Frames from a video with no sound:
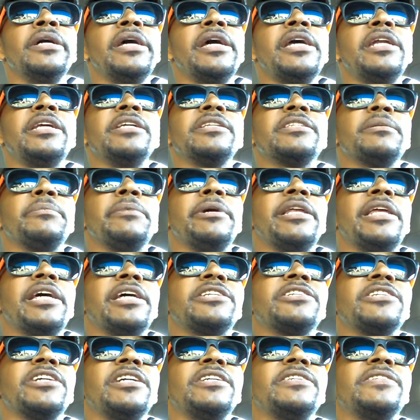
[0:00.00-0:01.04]
And then somebody
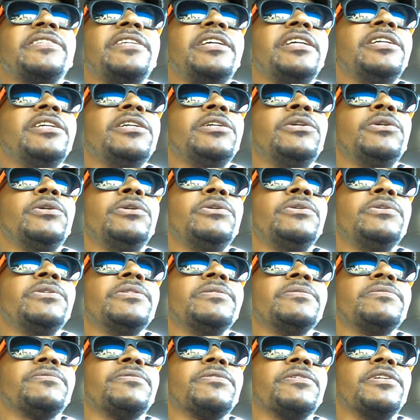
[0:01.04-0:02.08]
like John Cena, who's
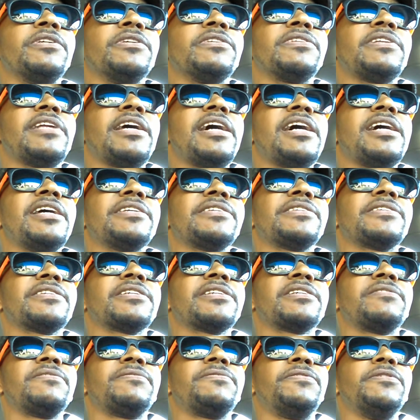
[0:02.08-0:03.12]
for this last
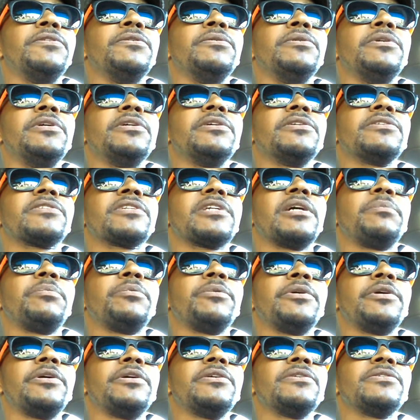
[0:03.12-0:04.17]
couple
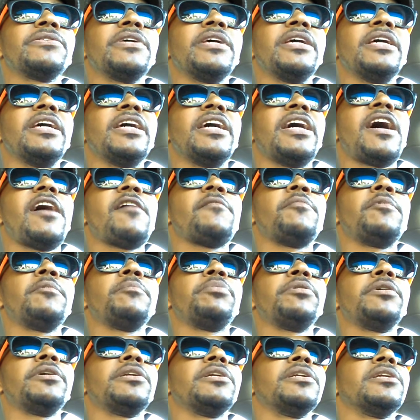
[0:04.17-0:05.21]
of years, have been
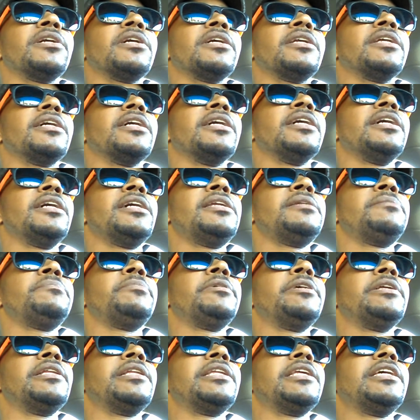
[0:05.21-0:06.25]
putting on
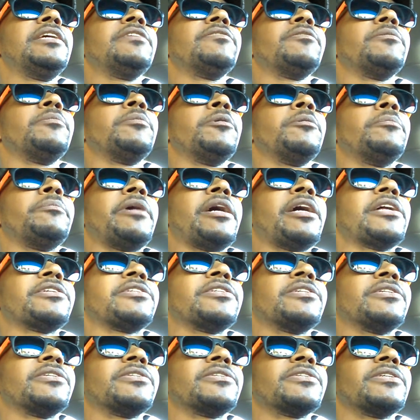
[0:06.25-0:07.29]
unbelievable
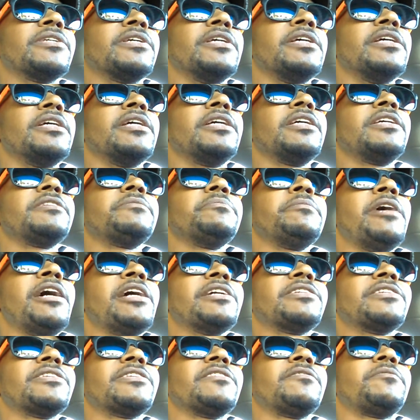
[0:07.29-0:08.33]
matches. His
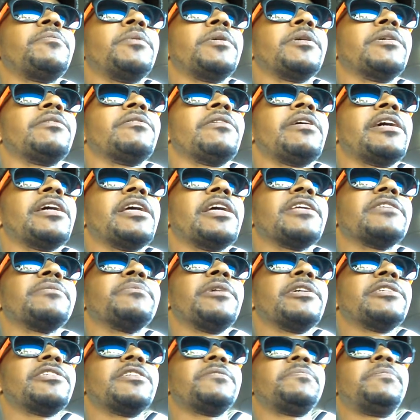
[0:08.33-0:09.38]
matches have been great. As
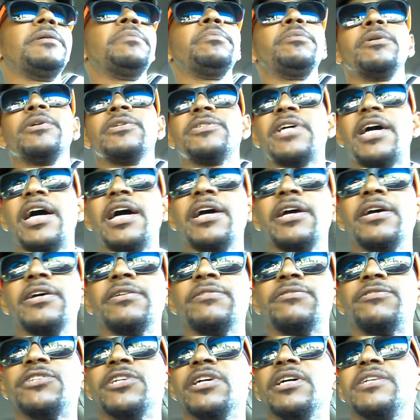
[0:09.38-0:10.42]
much as people are tired
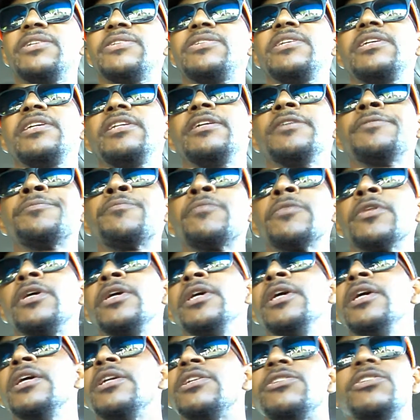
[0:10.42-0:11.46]
of John Cena
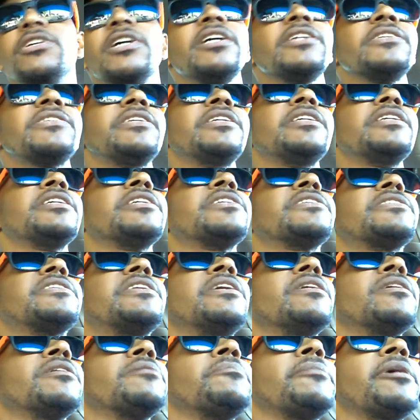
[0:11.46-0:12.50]
is
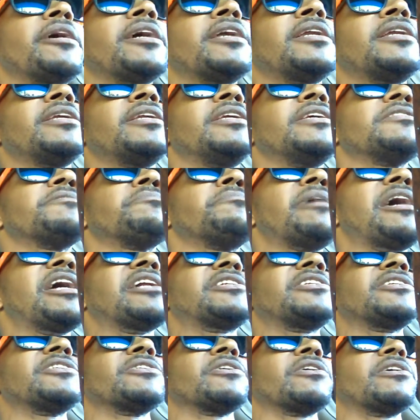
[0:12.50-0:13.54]
still the man, and his
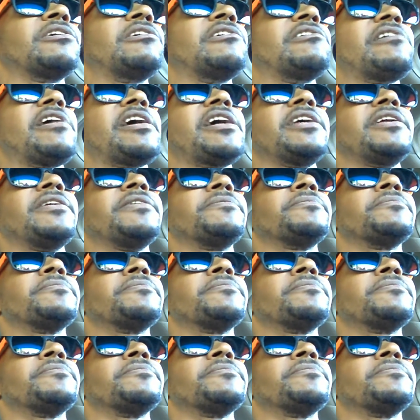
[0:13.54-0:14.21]
matches are great.